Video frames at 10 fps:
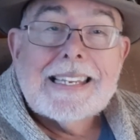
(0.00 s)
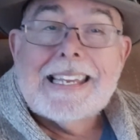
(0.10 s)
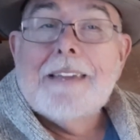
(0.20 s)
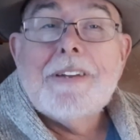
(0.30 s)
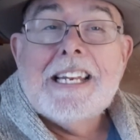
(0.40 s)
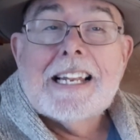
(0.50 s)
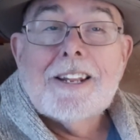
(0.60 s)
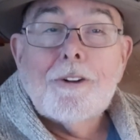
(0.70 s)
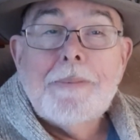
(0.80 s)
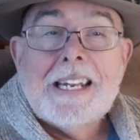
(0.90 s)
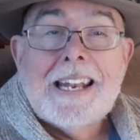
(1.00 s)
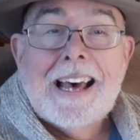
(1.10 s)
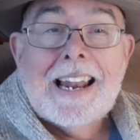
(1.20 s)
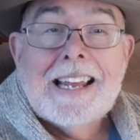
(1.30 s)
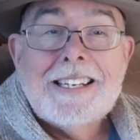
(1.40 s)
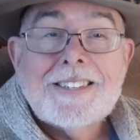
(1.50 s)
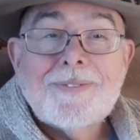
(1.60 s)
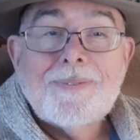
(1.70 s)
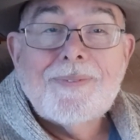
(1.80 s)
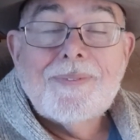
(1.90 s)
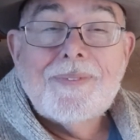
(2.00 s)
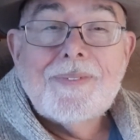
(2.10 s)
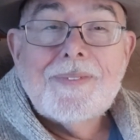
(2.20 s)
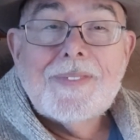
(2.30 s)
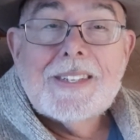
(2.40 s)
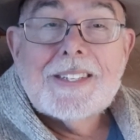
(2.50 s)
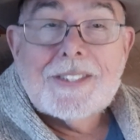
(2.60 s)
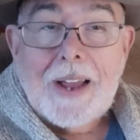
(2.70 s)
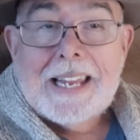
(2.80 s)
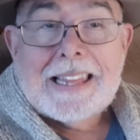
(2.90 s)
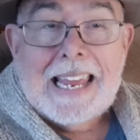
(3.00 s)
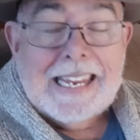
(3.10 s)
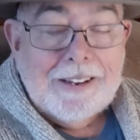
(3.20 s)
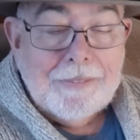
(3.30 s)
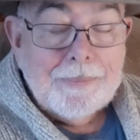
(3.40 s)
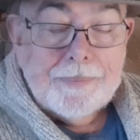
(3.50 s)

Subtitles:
giving you a little bit of knowledge. So I thank you.